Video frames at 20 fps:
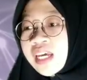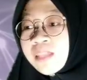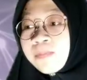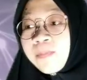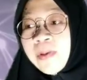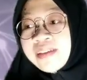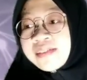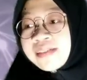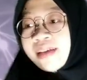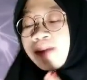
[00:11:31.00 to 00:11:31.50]
In
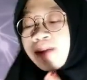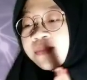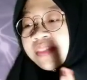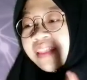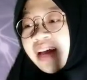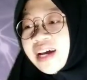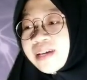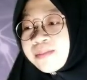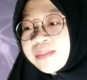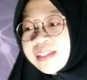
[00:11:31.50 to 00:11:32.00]
fact,
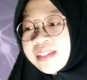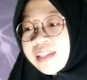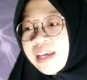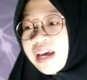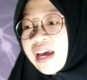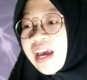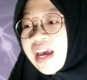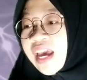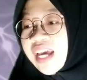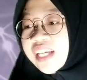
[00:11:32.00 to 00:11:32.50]
sometimes,
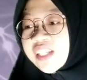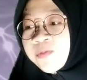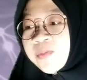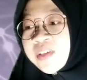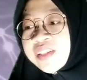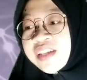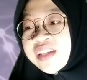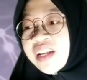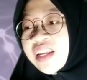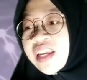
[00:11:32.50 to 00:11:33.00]

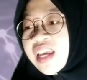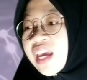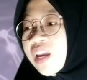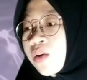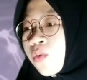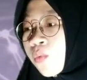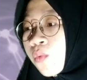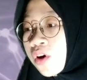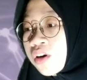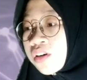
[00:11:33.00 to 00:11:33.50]
especially
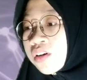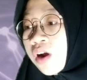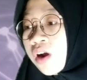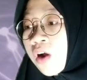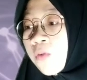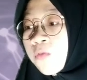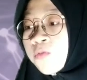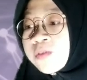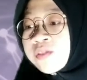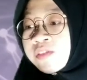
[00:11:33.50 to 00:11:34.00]
in word
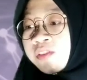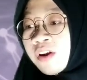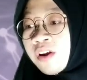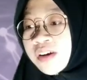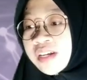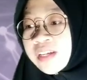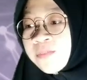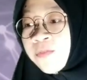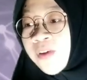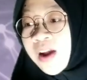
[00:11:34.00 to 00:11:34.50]
of
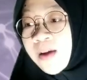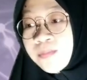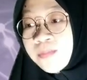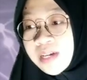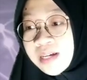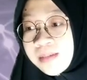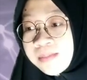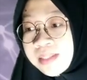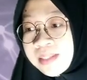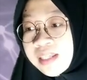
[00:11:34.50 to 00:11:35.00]
story
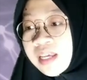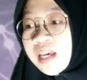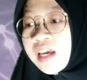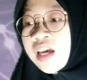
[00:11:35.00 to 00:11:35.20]
problems,